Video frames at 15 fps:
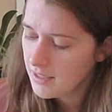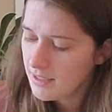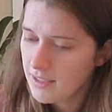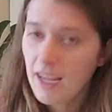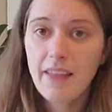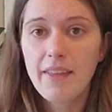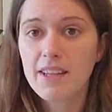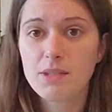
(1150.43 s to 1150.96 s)

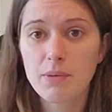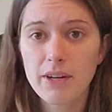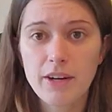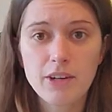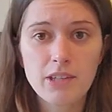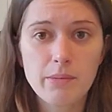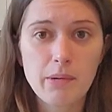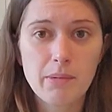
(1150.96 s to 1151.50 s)
Yeah, that's where I
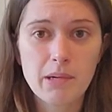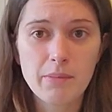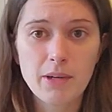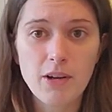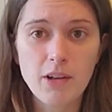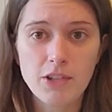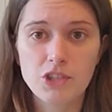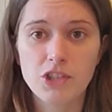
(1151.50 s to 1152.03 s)
heard about
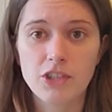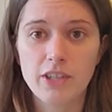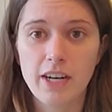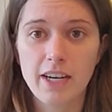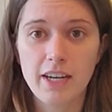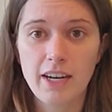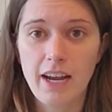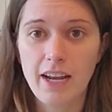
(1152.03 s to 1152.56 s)
permaculture.
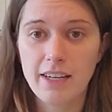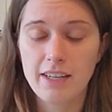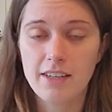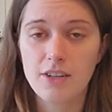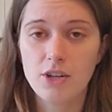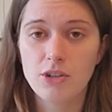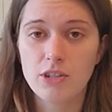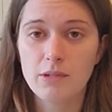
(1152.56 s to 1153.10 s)
I hadn't
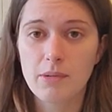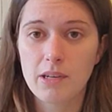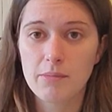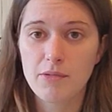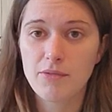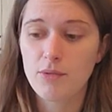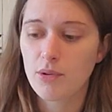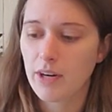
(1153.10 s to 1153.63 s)
heard about it
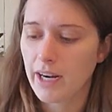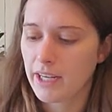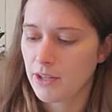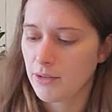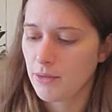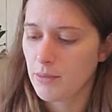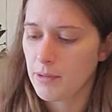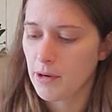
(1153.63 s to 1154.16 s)
before. I
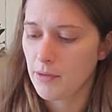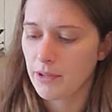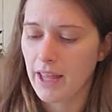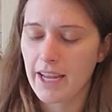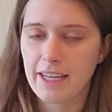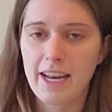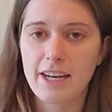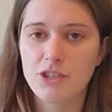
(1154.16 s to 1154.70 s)
knew about
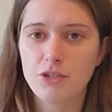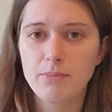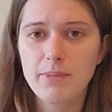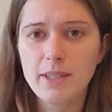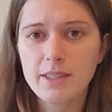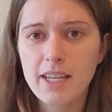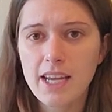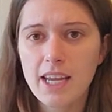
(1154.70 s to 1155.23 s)
like natural
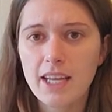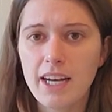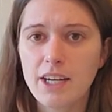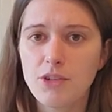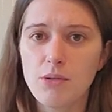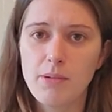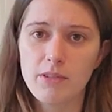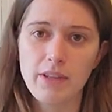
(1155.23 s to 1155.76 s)
building and I
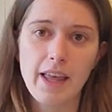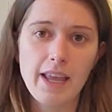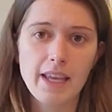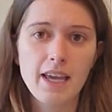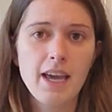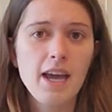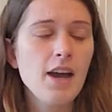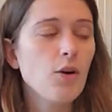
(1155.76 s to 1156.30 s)
knew about
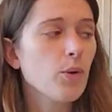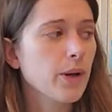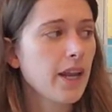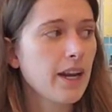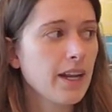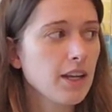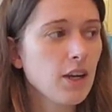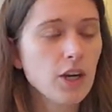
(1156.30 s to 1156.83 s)
like
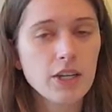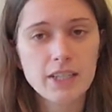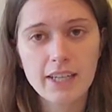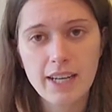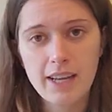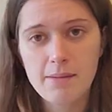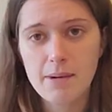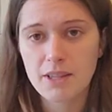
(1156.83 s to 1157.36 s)
organic
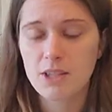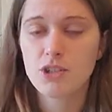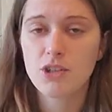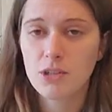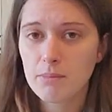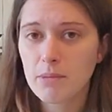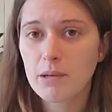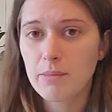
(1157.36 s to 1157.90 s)
gardening, but the
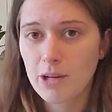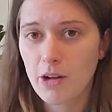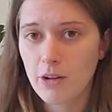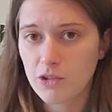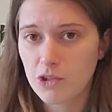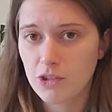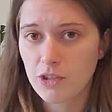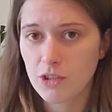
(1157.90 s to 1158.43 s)
term
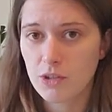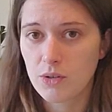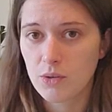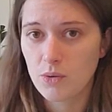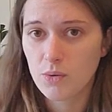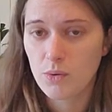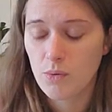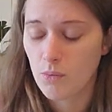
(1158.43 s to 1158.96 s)
permaculture
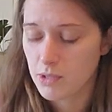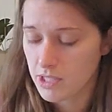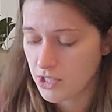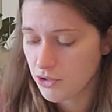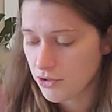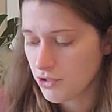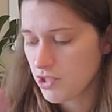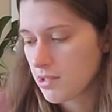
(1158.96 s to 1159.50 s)
was
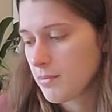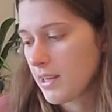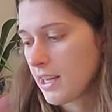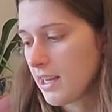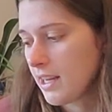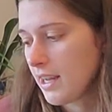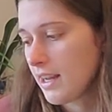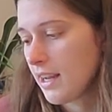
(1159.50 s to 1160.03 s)
introduced to
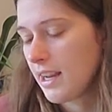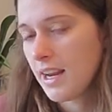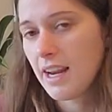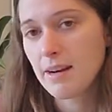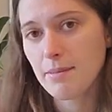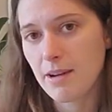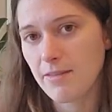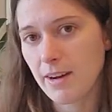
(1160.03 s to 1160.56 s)
me
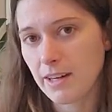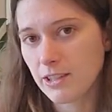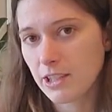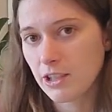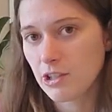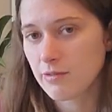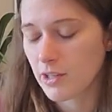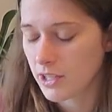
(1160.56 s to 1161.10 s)
in my final
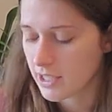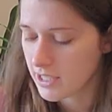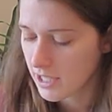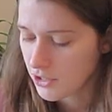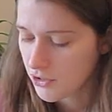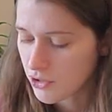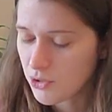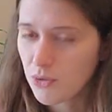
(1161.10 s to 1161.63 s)
year of
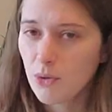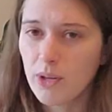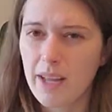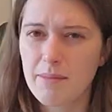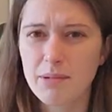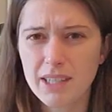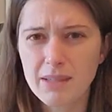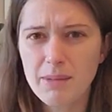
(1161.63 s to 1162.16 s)
architecture school.
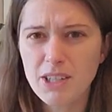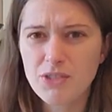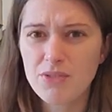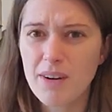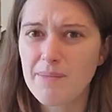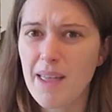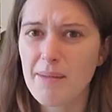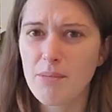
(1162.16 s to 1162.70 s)
And pretty much
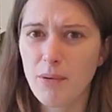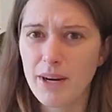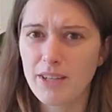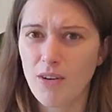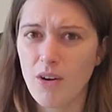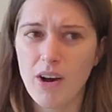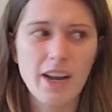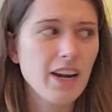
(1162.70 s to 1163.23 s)
from that point
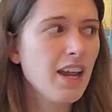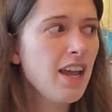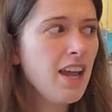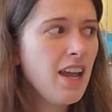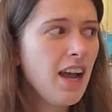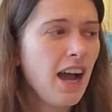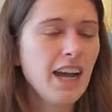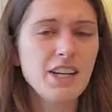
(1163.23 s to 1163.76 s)
on,
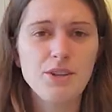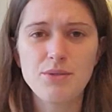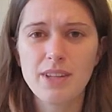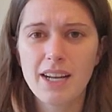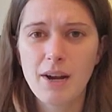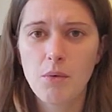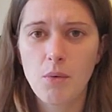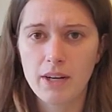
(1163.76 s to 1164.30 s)
I knew that
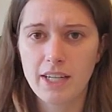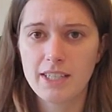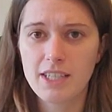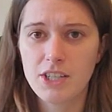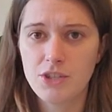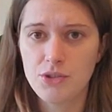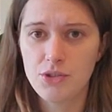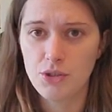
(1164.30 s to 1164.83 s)
I wanted
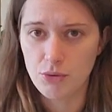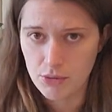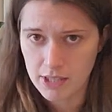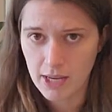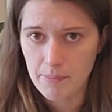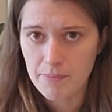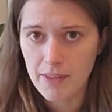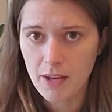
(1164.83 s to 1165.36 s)
to do
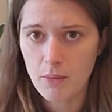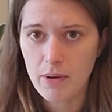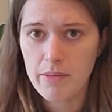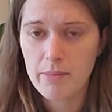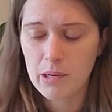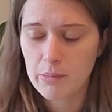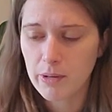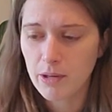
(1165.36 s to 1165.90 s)
something with
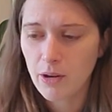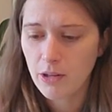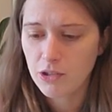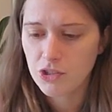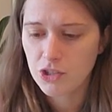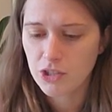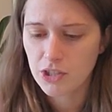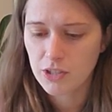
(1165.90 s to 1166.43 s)

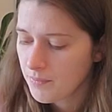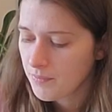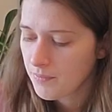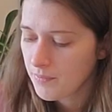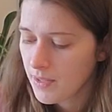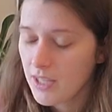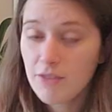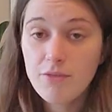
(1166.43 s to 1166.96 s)
permaculture.
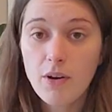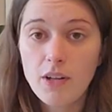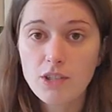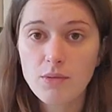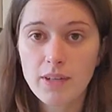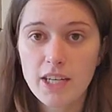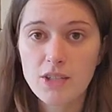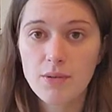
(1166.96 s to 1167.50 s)
In fall
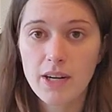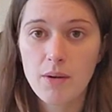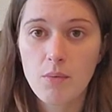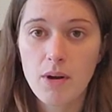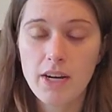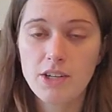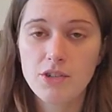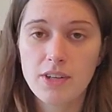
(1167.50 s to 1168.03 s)

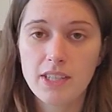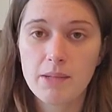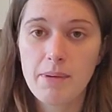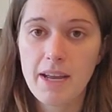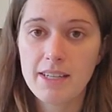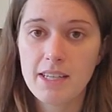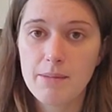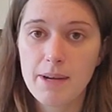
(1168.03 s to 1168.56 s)
2021, during the
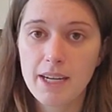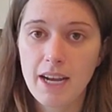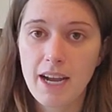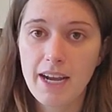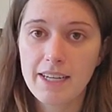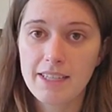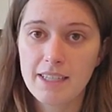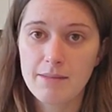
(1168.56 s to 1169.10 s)
pandemic,
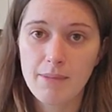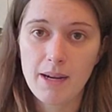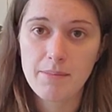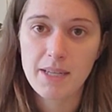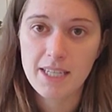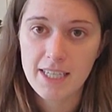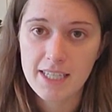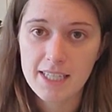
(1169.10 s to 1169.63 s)
I did my
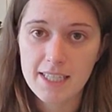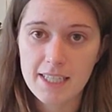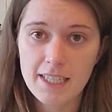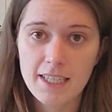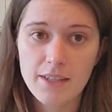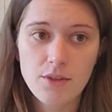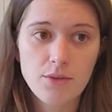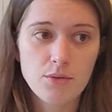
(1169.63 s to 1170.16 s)

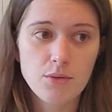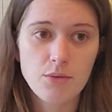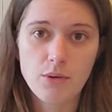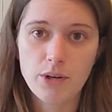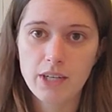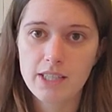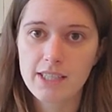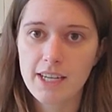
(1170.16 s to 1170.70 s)
PDC through
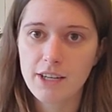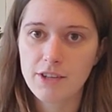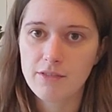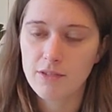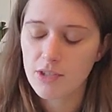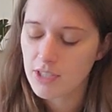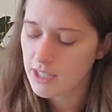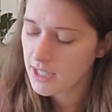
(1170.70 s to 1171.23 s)
Oregon State
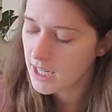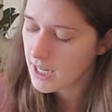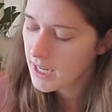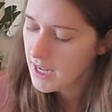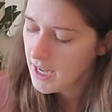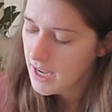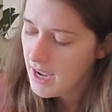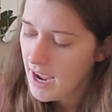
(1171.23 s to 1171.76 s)
University.
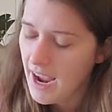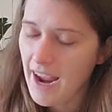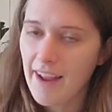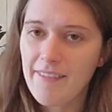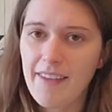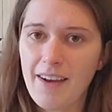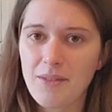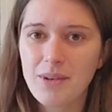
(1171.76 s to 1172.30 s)

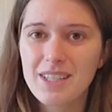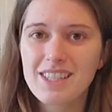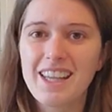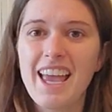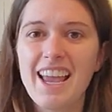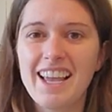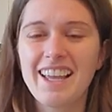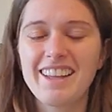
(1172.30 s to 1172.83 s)
And that was
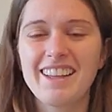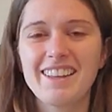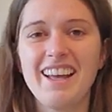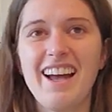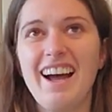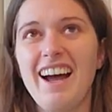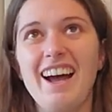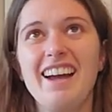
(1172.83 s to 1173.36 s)
like,
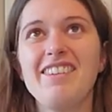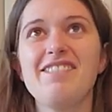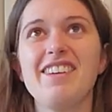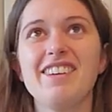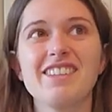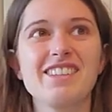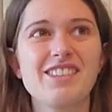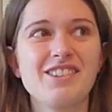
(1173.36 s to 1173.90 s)
I
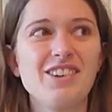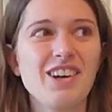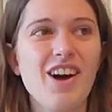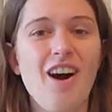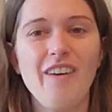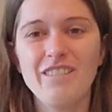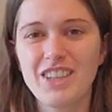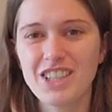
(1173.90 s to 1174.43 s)
felt so
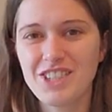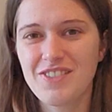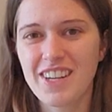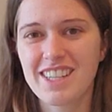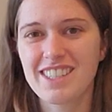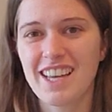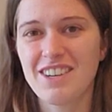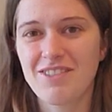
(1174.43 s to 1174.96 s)
accomplished
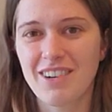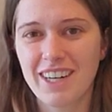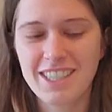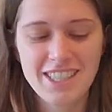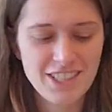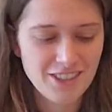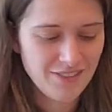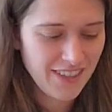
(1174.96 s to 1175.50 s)
because I'd wanted
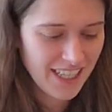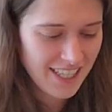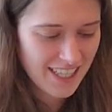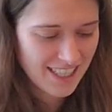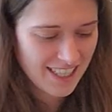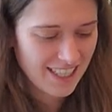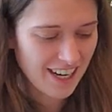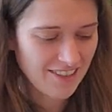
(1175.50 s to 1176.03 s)
to do a
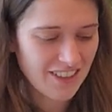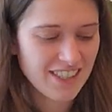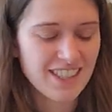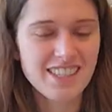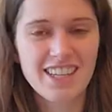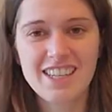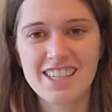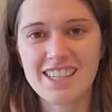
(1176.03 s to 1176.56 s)
PDC ever
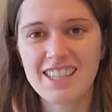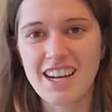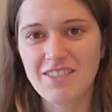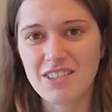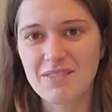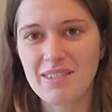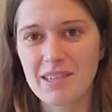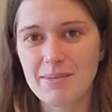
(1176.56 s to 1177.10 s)
since I
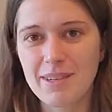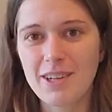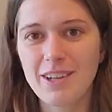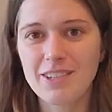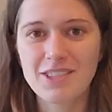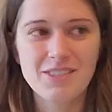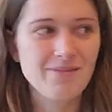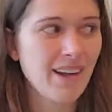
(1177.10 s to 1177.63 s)
discovered
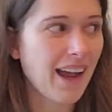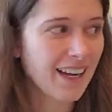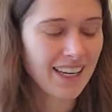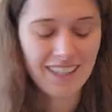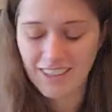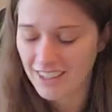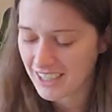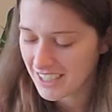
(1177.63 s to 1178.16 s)
permaculture back
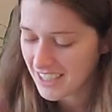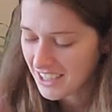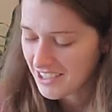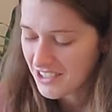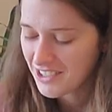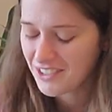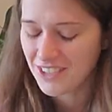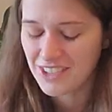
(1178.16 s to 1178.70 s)
in
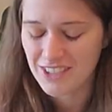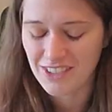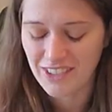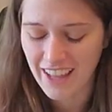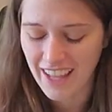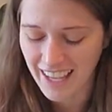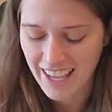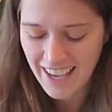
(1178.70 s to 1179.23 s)
architecture school. So
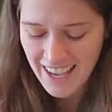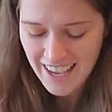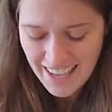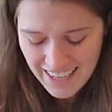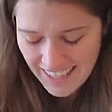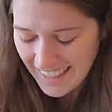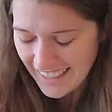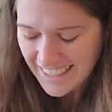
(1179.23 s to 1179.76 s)
like,
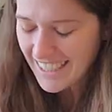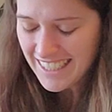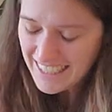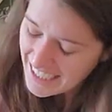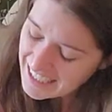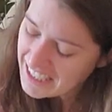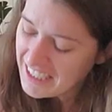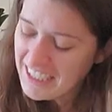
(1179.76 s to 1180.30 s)

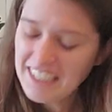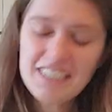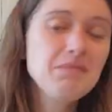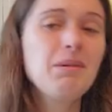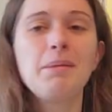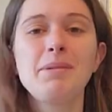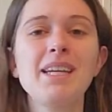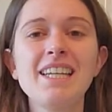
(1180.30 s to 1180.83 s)
yes, I did
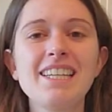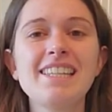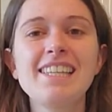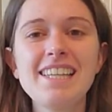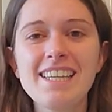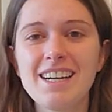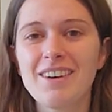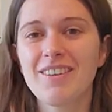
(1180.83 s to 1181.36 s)
my
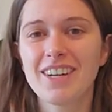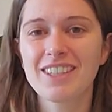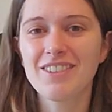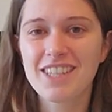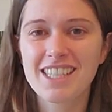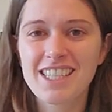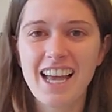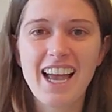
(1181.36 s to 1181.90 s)
PDC. I want to go
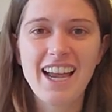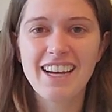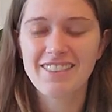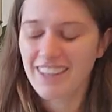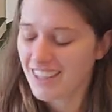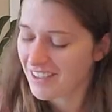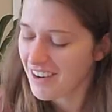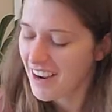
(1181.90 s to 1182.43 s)
design
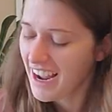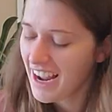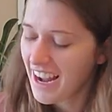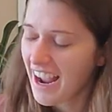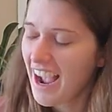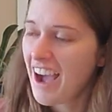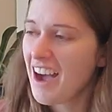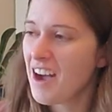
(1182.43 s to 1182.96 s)
right
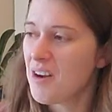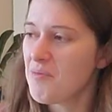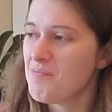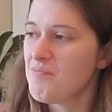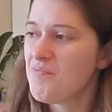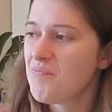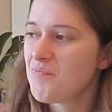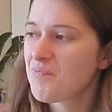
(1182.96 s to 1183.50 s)
away.
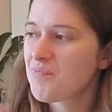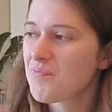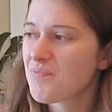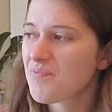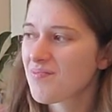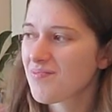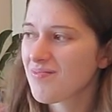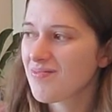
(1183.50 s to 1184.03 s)
And
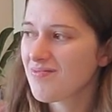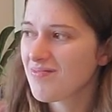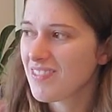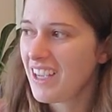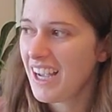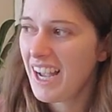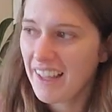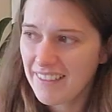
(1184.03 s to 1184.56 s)

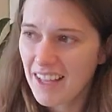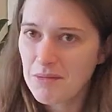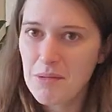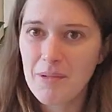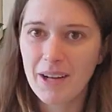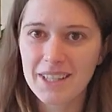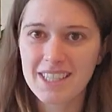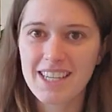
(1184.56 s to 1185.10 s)
then we
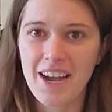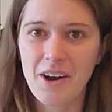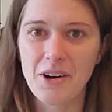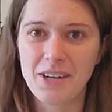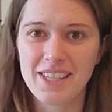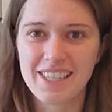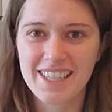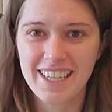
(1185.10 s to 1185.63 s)
bought this
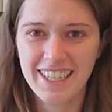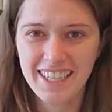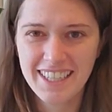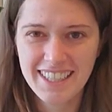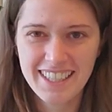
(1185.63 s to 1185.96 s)
house.